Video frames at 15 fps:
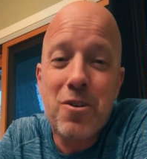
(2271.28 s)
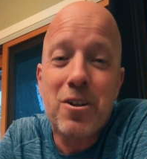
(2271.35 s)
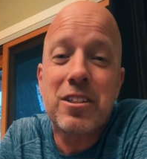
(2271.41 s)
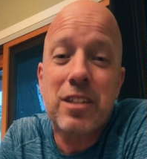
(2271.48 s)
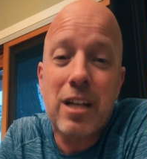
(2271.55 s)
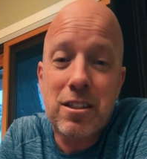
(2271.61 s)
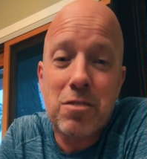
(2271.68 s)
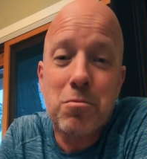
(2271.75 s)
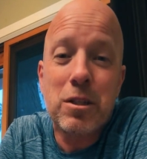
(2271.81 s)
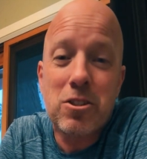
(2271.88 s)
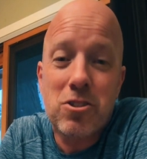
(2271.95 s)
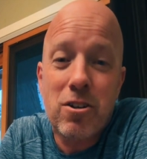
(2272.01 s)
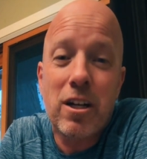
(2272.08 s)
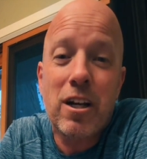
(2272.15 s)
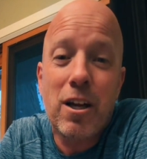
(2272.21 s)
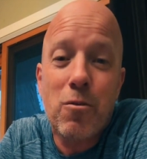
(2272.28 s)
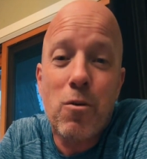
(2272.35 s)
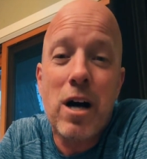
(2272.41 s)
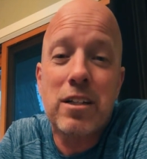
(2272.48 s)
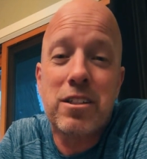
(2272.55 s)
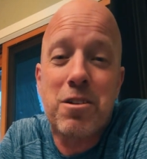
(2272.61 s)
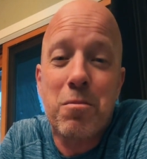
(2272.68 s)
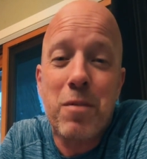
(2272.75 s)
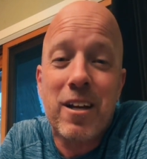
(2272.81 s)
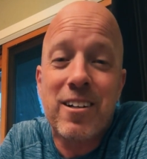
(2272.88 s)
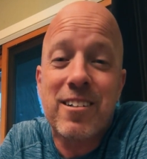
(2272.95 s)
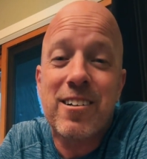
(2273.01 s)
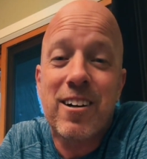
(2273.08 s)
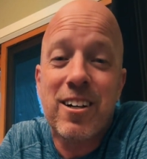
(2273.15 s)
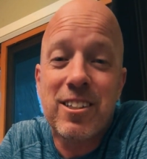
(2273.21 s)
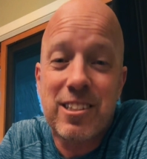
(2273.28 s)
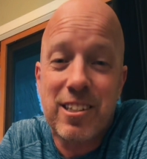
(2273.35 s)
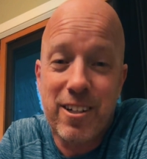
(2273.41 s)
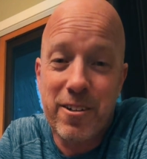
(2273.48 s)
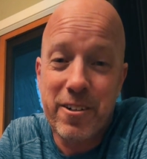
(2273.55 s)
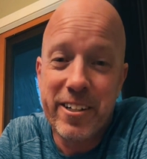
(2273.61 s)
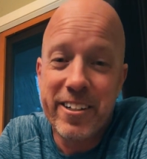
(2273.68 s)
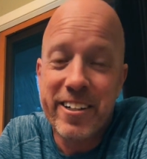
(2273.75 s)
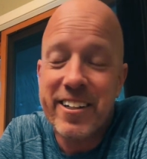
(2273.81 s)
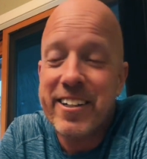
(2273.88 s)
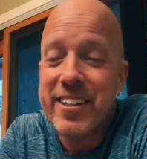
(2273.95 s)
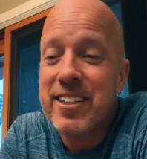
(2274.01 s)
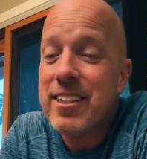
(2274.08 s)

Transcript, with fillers: episode of Sesame Street he wants me to turn to.